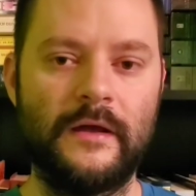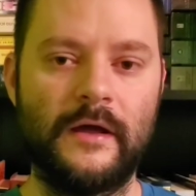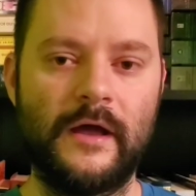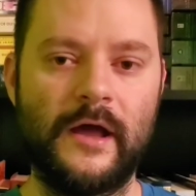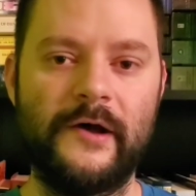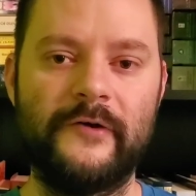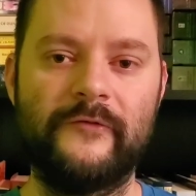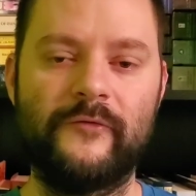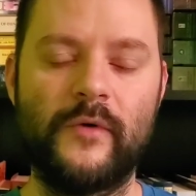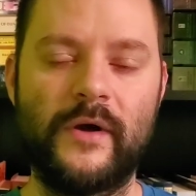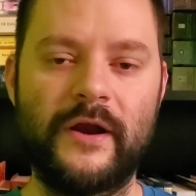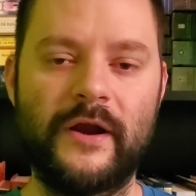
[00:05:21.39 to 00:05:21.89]

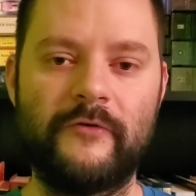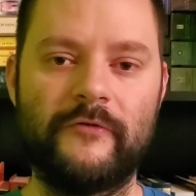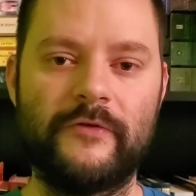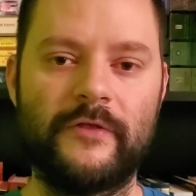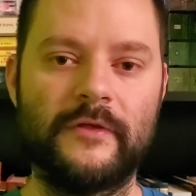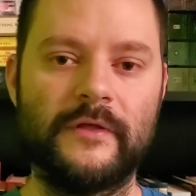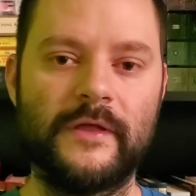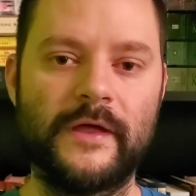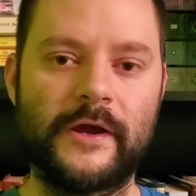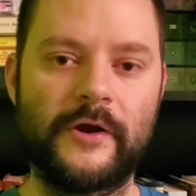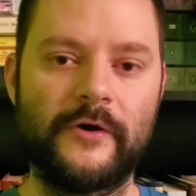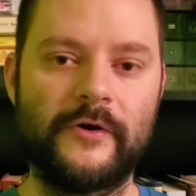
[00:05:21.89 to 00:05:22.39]
uh, whatever the
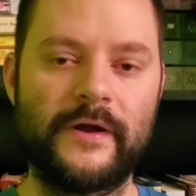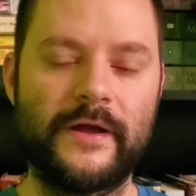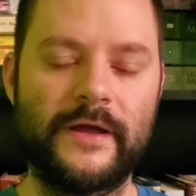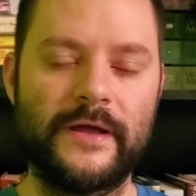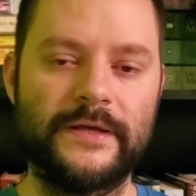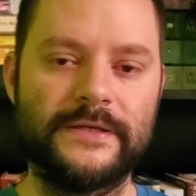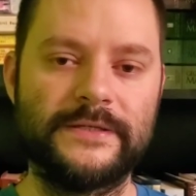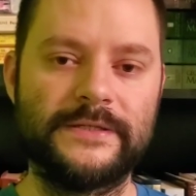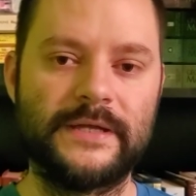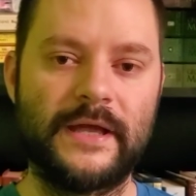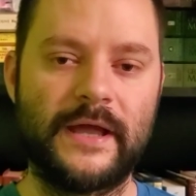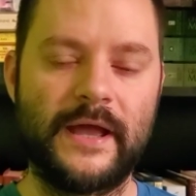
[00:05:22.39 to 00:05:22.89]
liquor
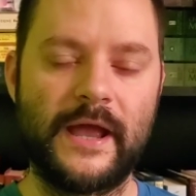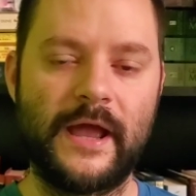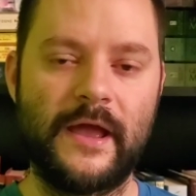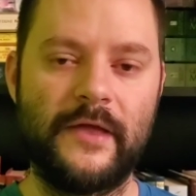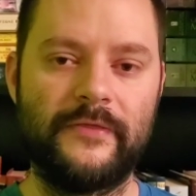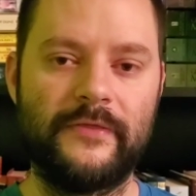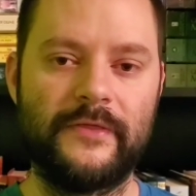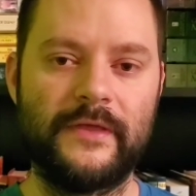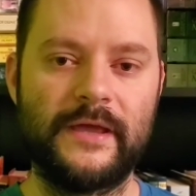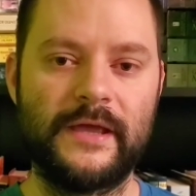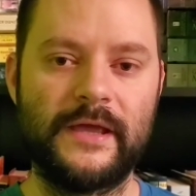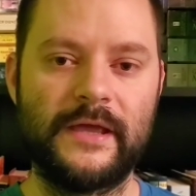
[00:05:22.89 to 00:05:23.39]
is
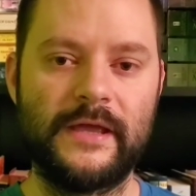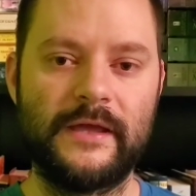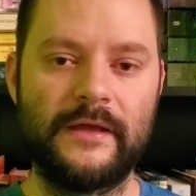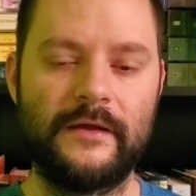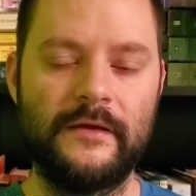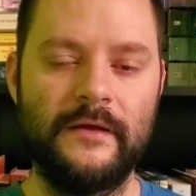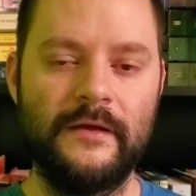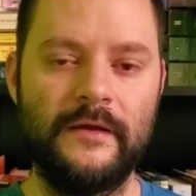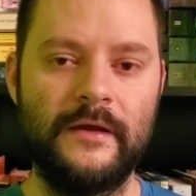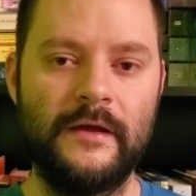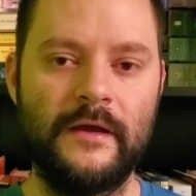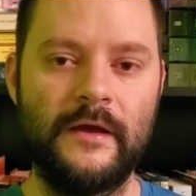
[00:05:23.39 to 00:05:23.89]
and the
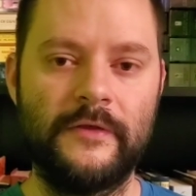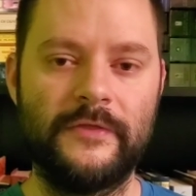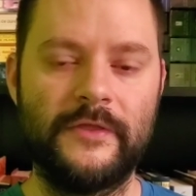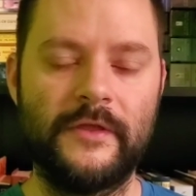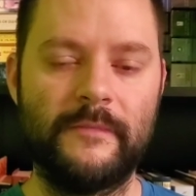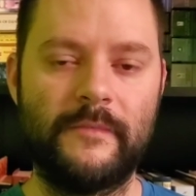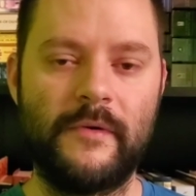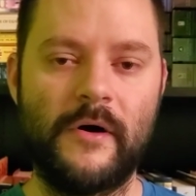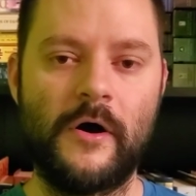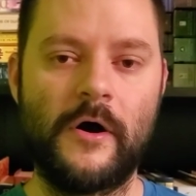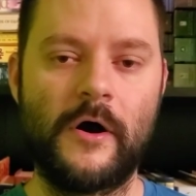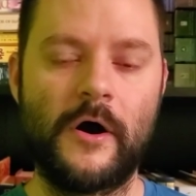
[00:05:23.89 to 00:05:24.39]
the
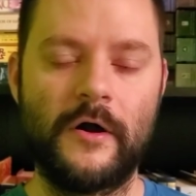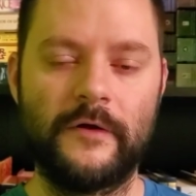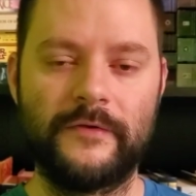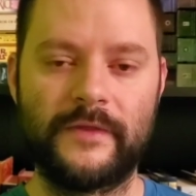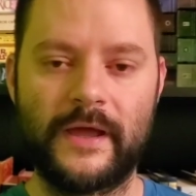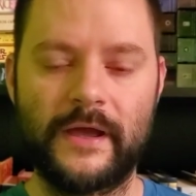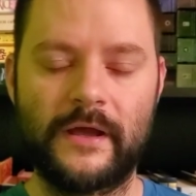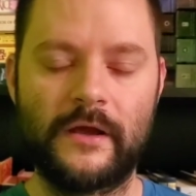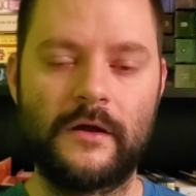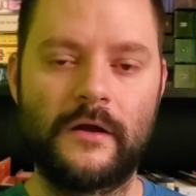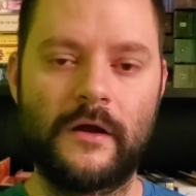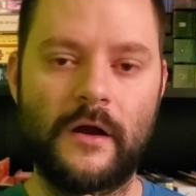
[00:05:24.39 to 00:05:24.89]
bar
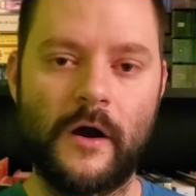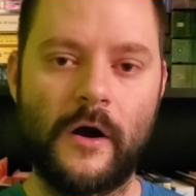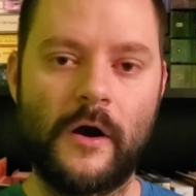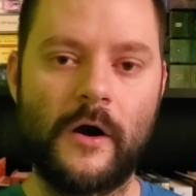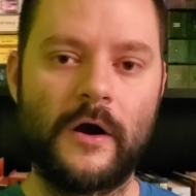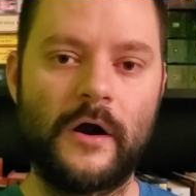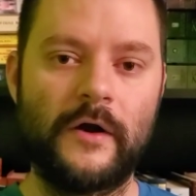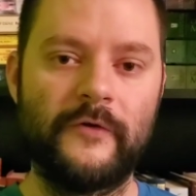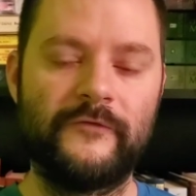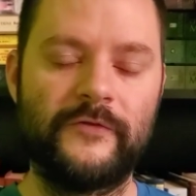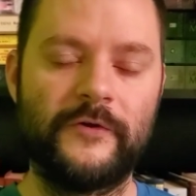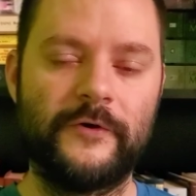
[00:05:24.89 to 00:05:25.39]
they
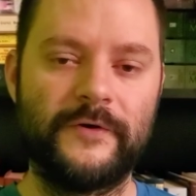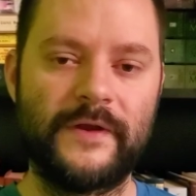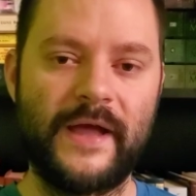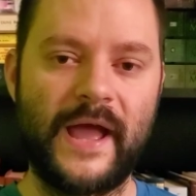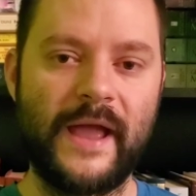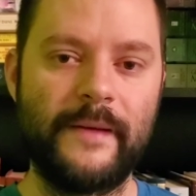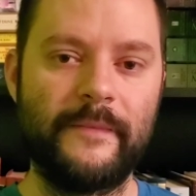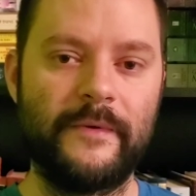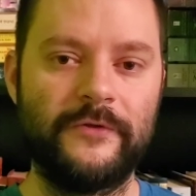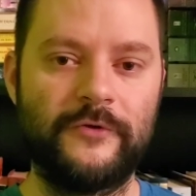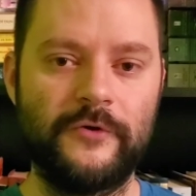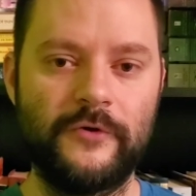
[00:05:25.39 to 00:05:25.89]
carve their
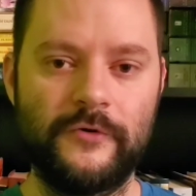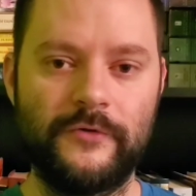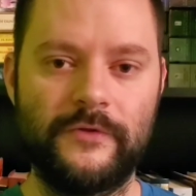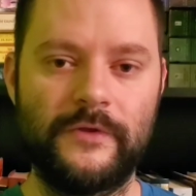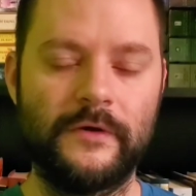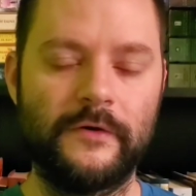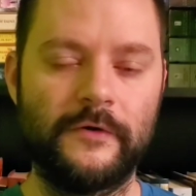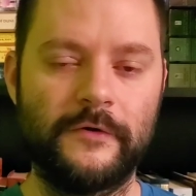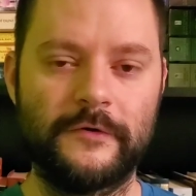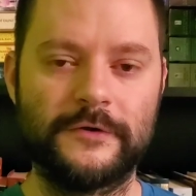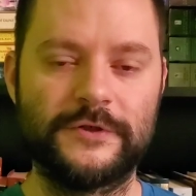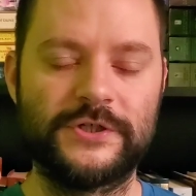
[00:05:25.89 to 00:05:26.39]
name into the
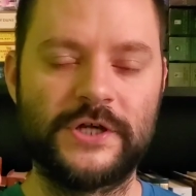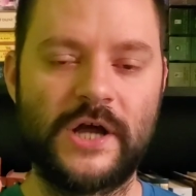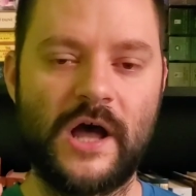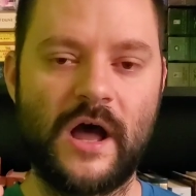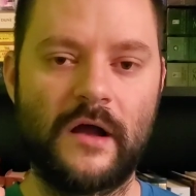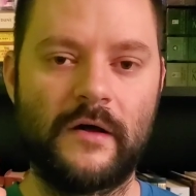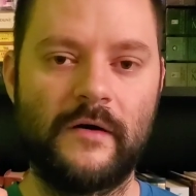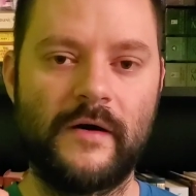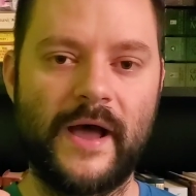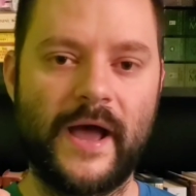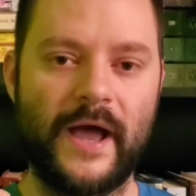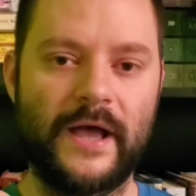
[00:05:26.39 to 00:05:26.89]
little
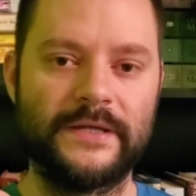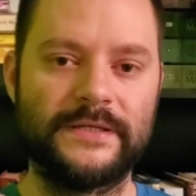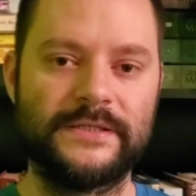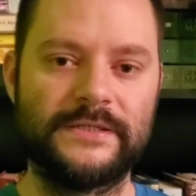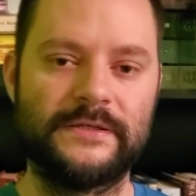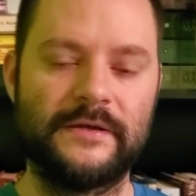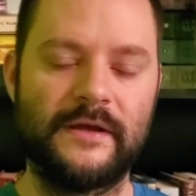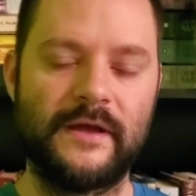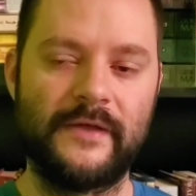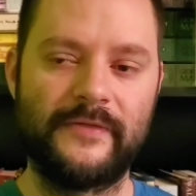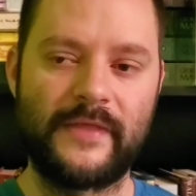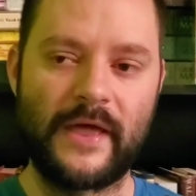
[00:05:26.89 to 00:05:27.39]
shot
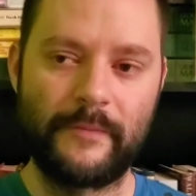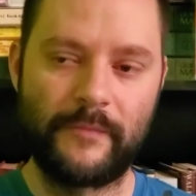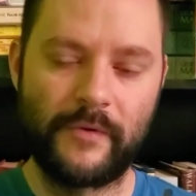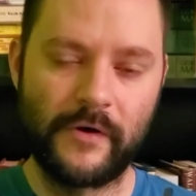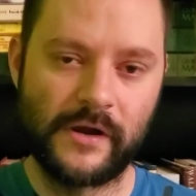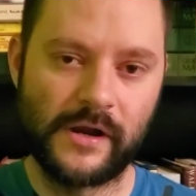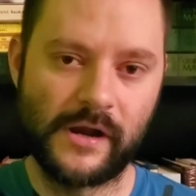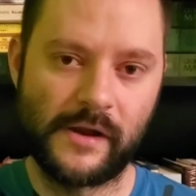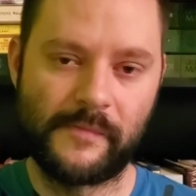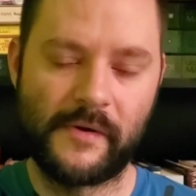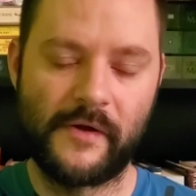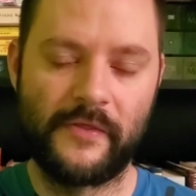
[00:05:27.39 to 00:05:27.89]
glass and they put
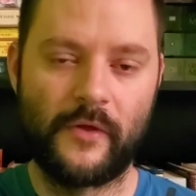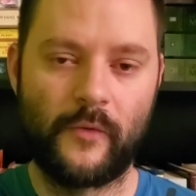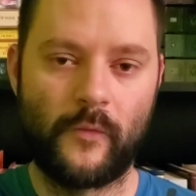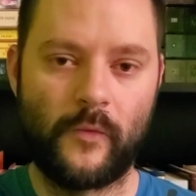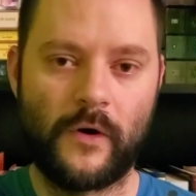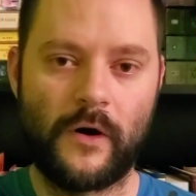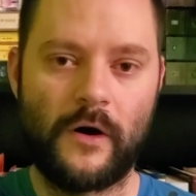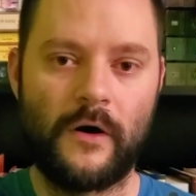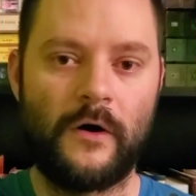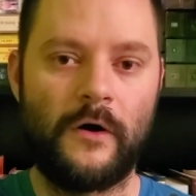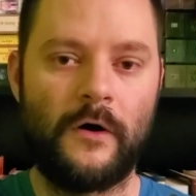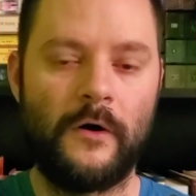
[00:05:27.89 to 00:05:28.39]
it up on the
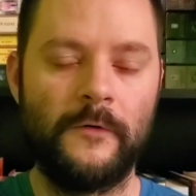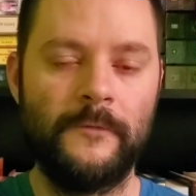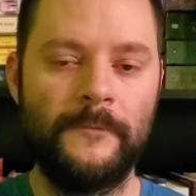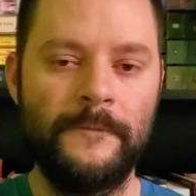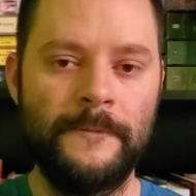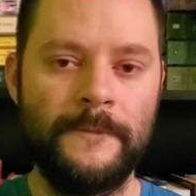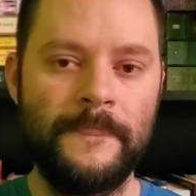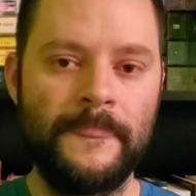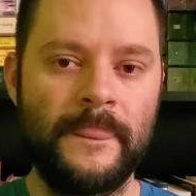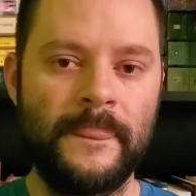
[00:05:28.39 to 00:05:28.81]
wall